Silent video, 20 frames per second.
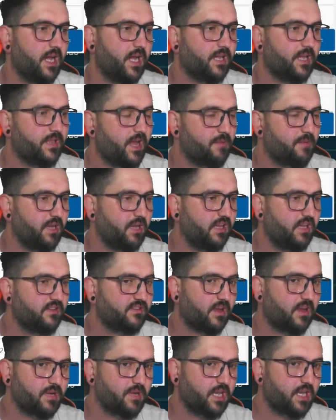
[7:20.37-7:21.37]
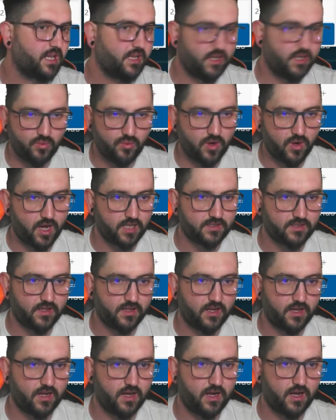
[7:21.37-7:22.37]
and that means I'm gonna need what?
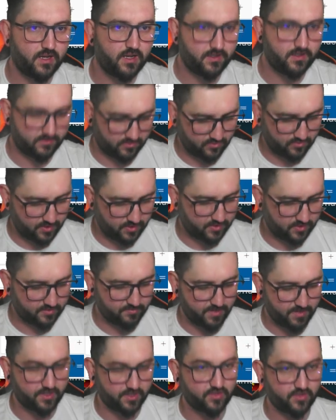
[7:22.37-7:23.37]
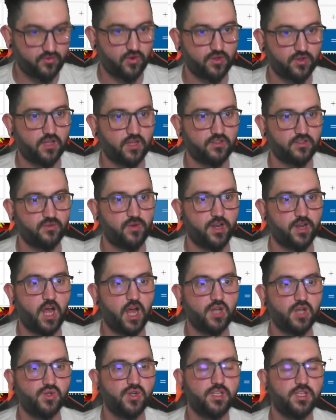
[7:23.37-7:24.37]
Let's do this minus
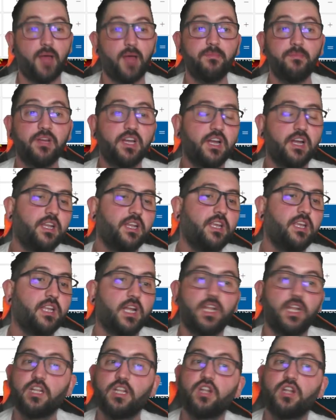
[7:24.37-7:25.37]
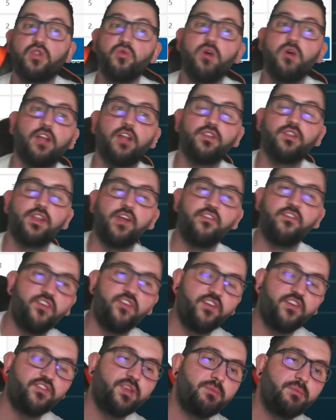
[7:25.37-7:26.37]
4,100. I'm gonna need another
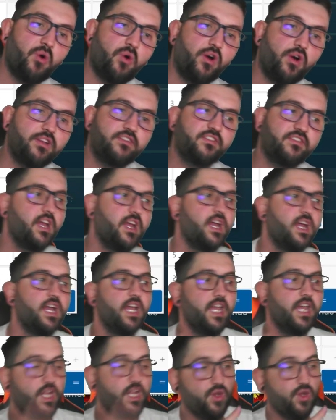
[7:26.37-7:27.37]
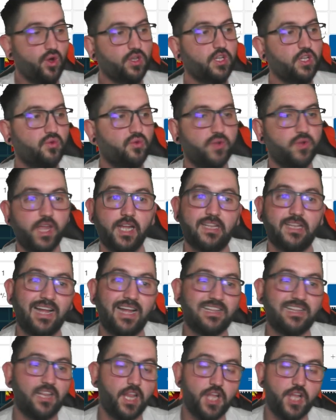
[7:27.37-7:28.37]
250 points in order to get
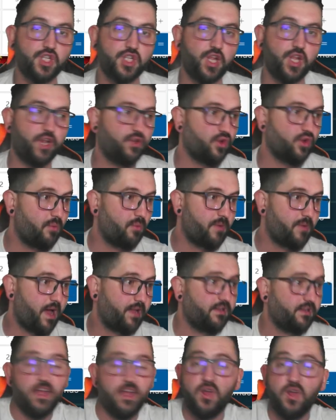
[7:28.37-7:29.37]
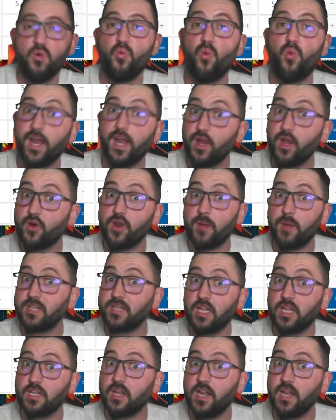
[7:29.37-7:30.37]
that legendary tome. And why not grab
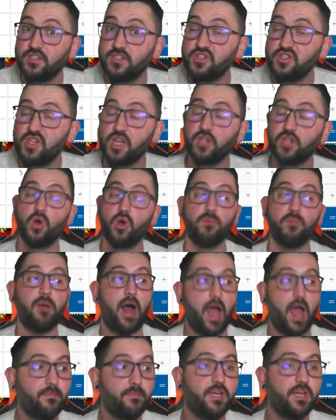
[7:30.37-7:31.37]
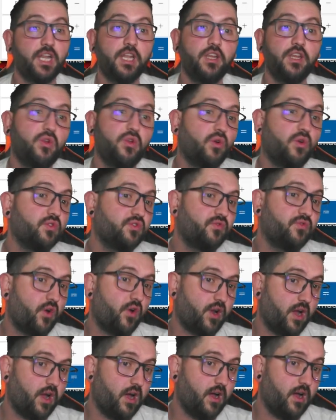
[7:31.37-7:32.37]
another legendary tome? I'm gonna need those for